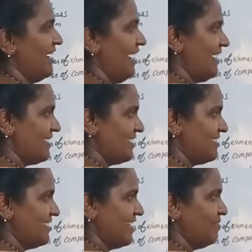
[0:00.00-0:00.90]

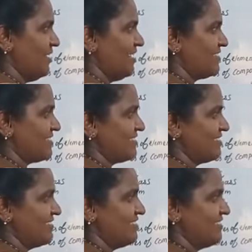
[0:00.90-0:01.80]
Hydrogen element
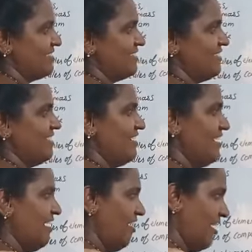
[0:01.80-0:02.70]

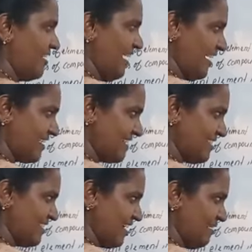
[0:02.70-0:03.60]
or
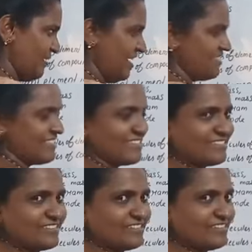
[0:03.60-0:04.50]
nitrogen
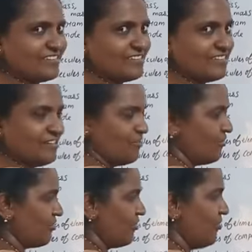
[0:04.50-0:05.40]
element.
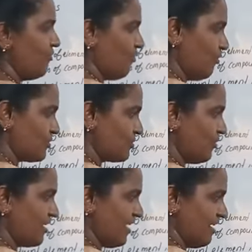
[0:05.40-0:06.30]
Okay,
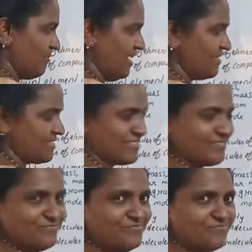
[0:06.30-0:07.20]
ozone element.
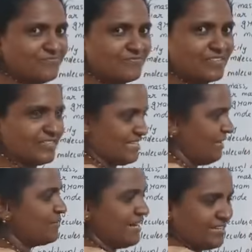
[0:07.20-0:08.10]

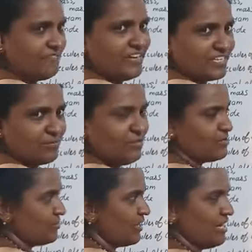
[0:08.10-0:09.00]
Same kind of atom,
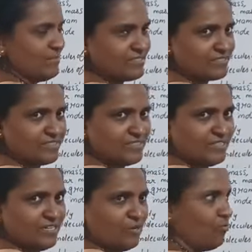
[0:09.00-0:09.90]
no? So element.
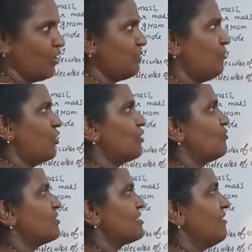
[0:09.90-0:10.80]
Why
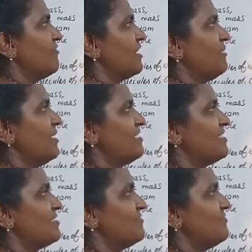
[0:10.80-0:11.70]
molecules of element?